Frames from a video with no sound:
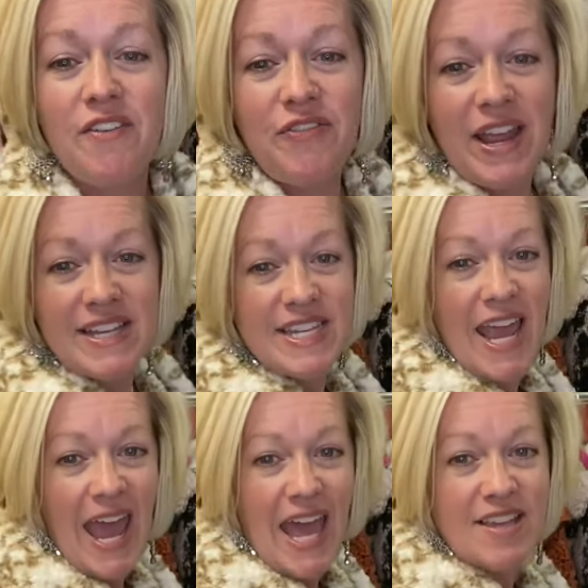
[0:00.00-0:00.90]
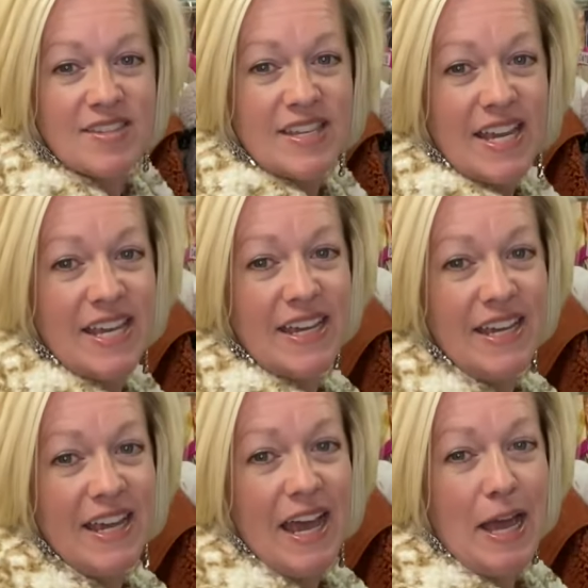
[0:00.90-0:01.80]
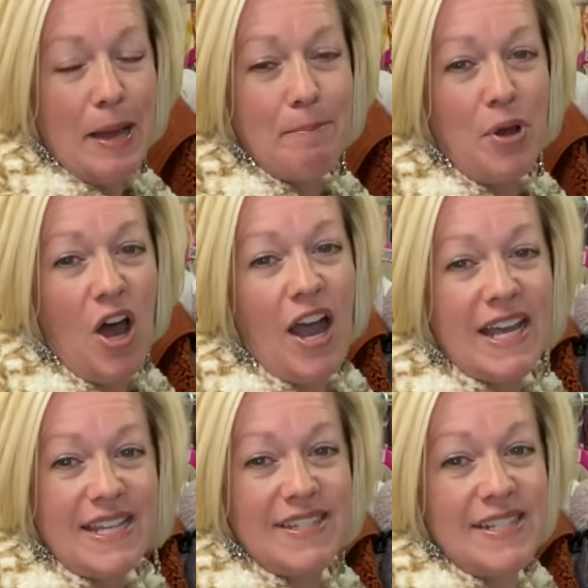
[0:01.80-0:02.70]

Fantastic um, pockets,